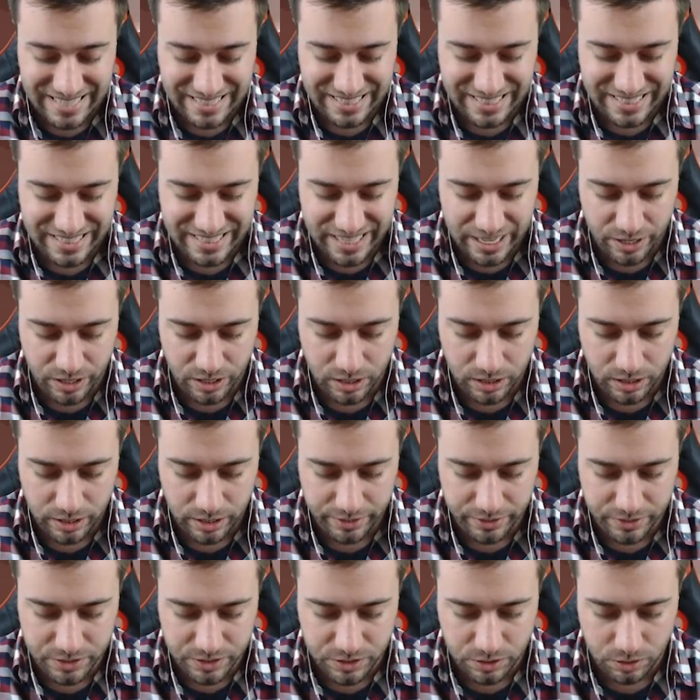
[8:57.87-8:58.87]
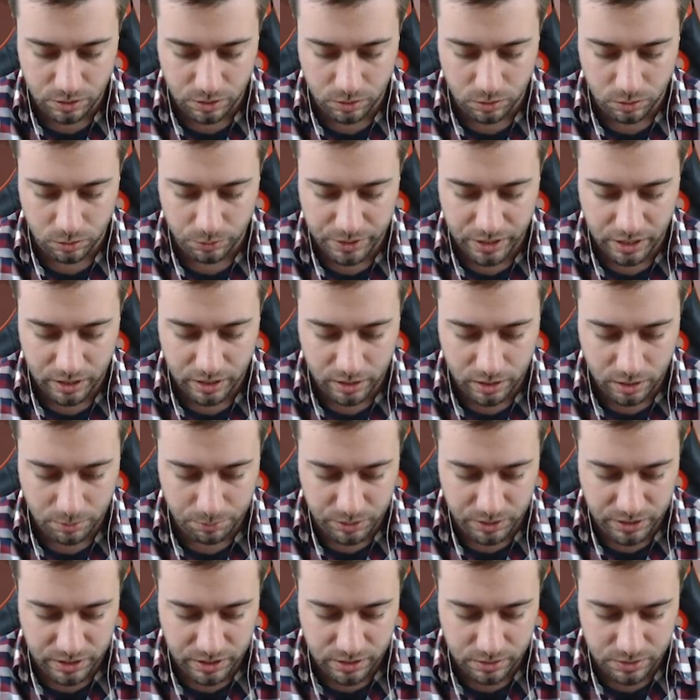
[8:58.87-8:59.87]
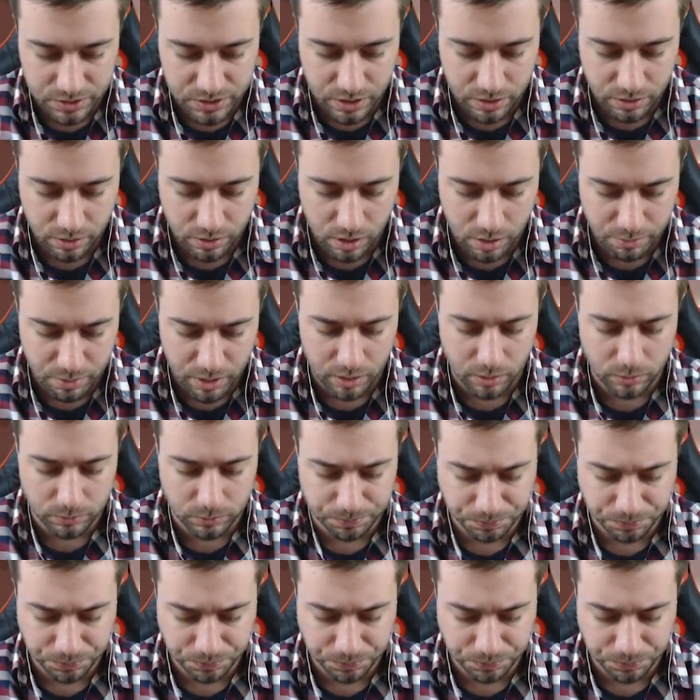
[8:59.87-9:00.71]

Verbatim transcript: center in the circle. We got a couple of kills under our belt.